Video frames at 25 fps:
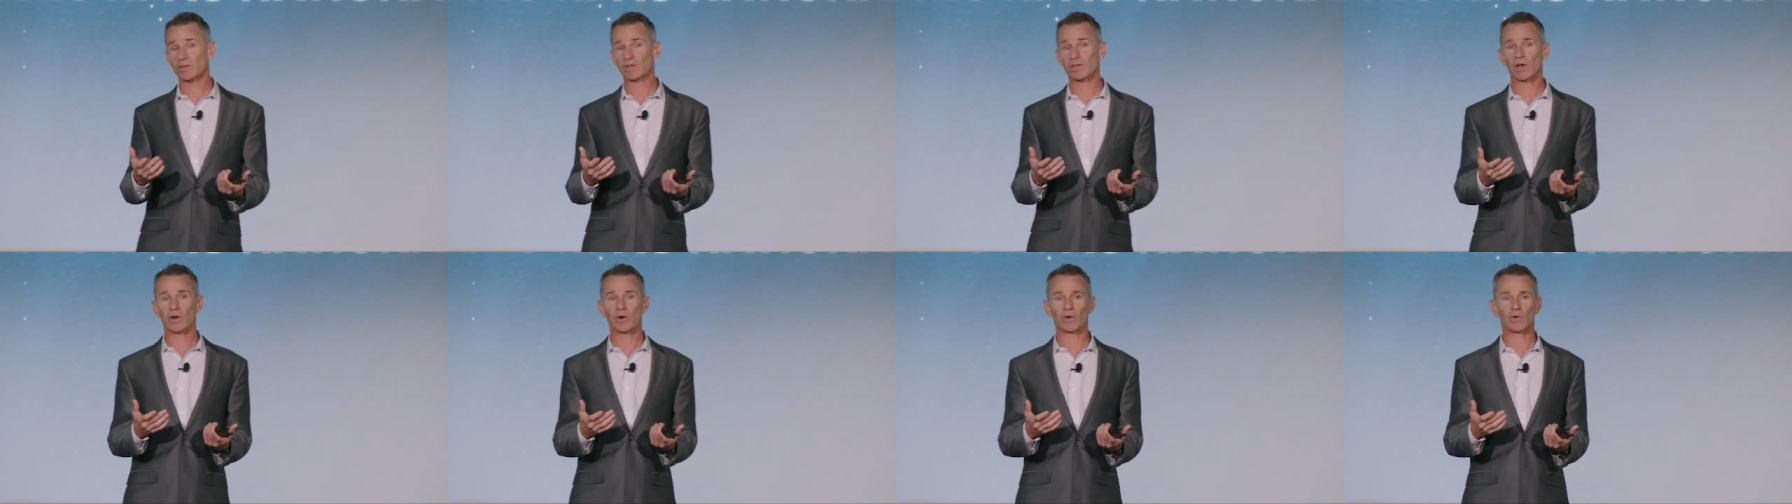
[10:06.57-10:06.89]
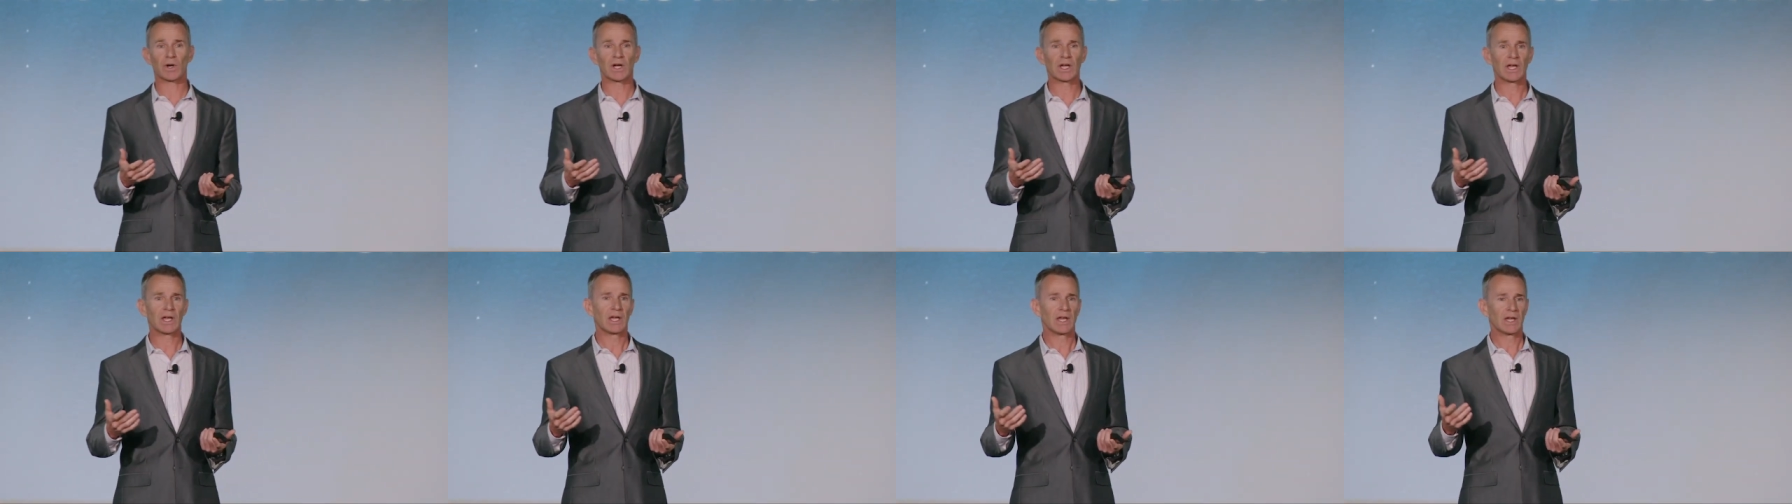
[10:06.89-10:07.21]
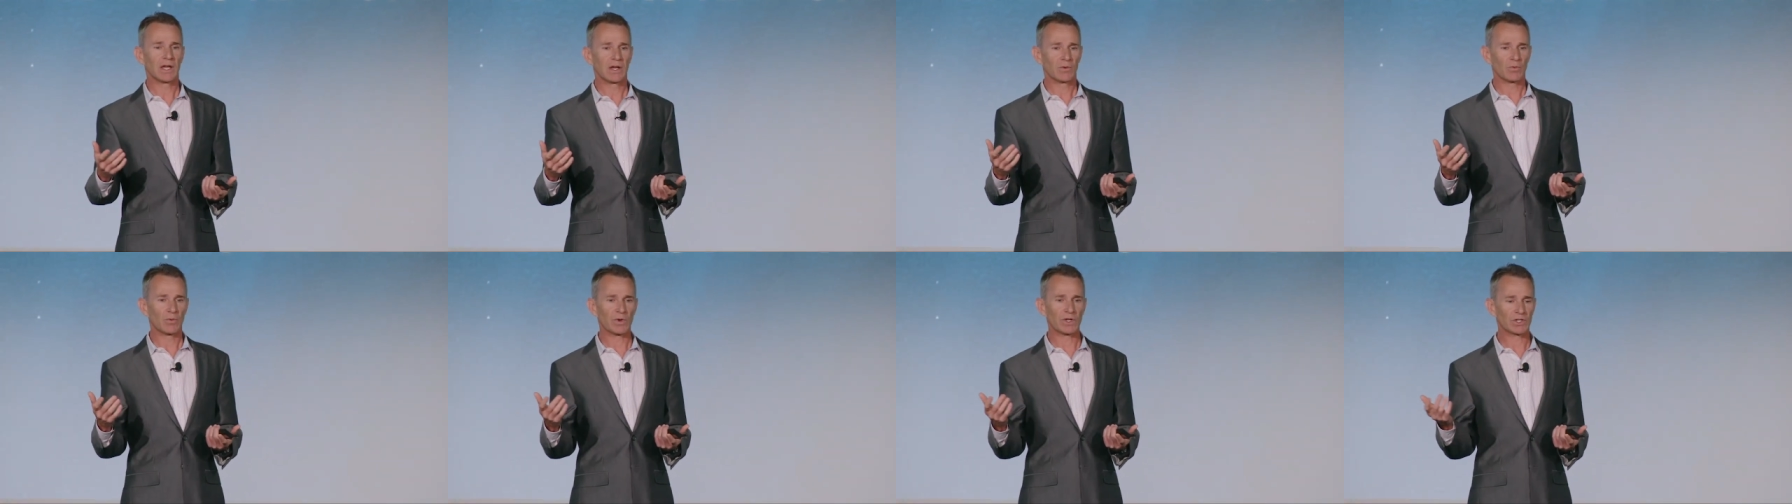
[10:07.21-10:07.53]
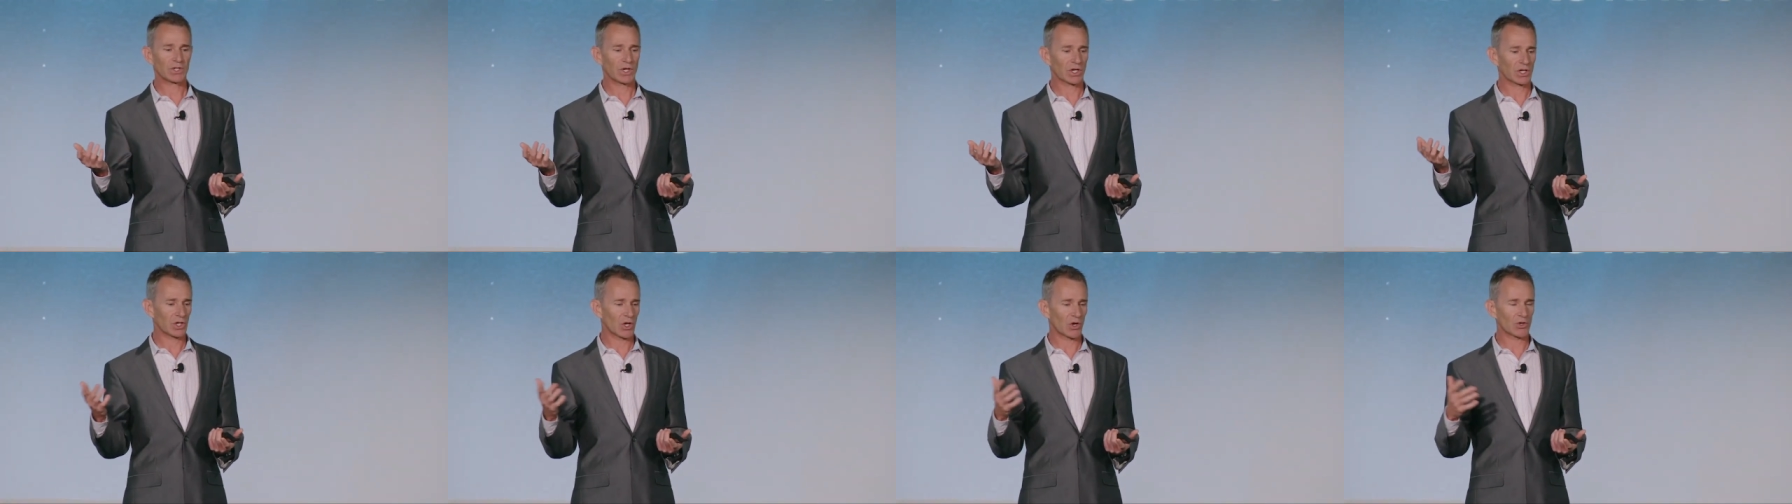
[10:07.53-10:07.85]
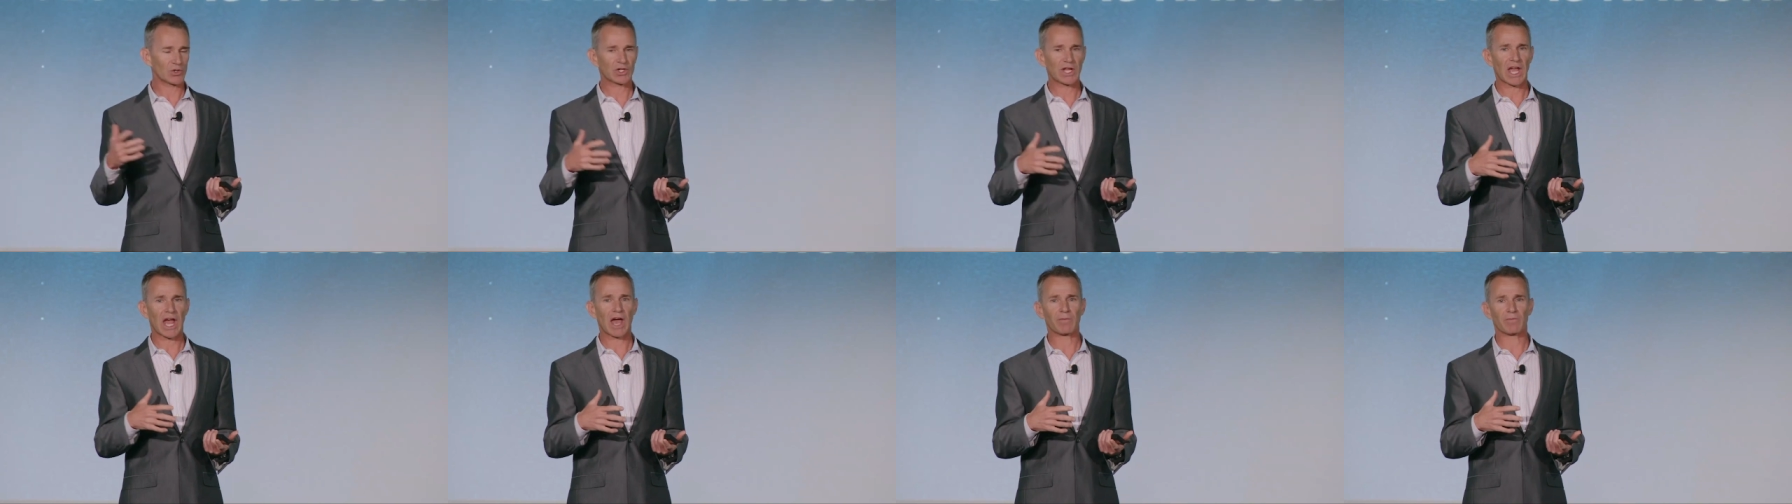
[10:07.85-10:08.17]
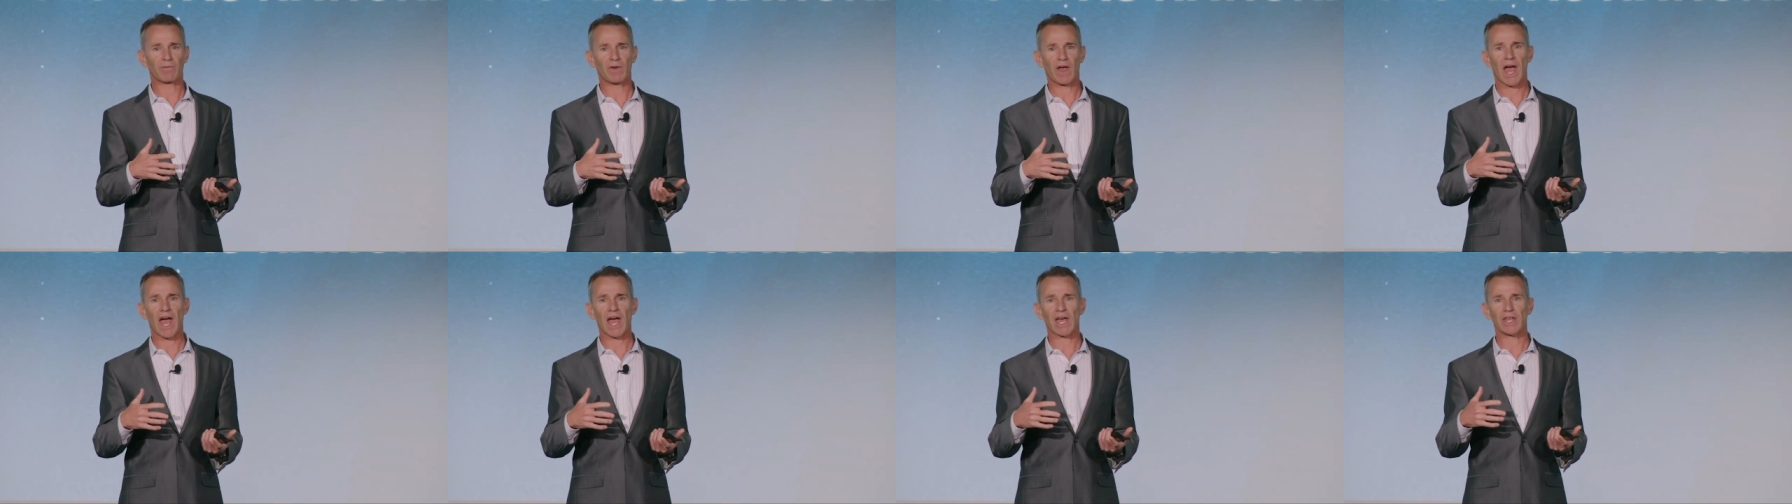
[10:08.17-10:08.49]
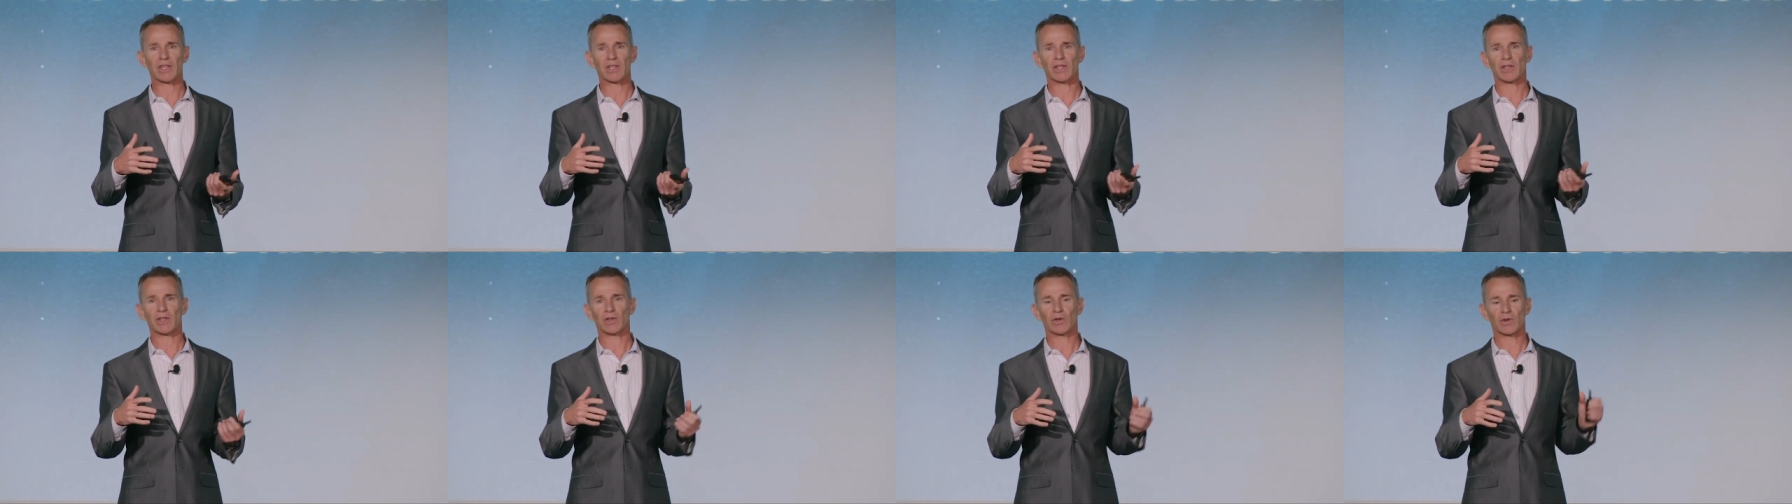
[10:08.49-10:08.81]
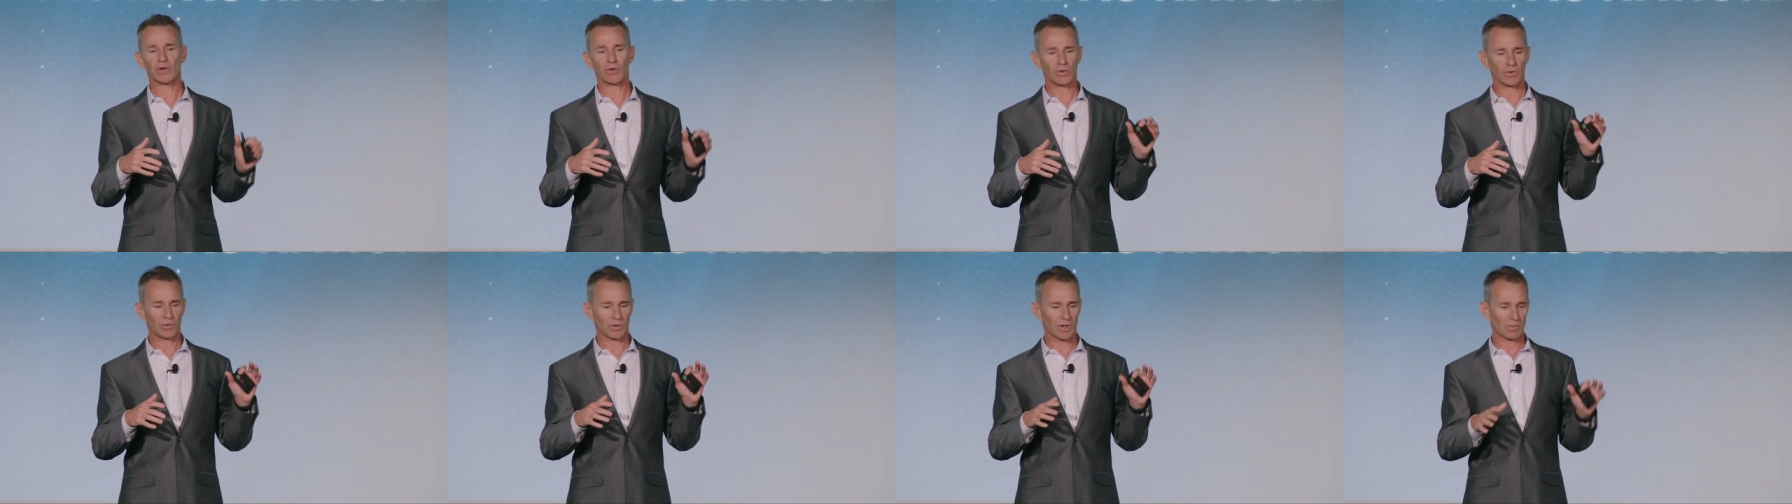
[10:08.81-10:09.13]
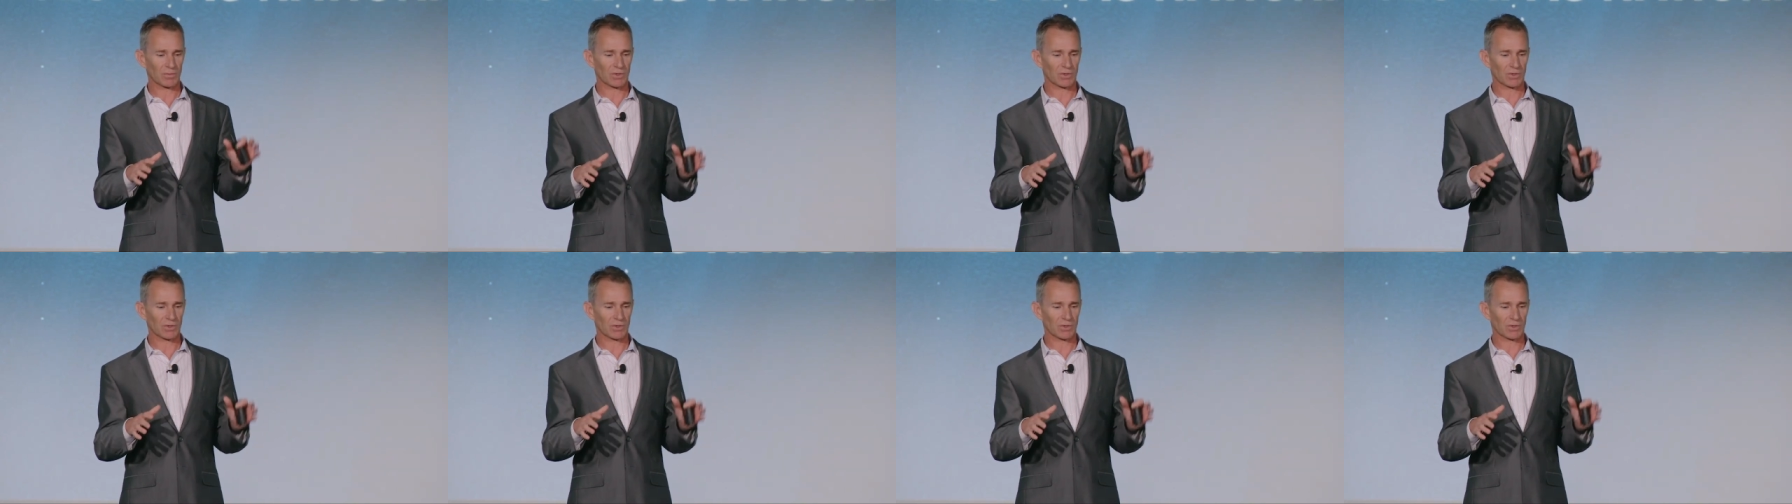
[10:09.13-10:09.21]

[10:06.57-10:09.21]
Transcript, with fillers: So we took large cap value.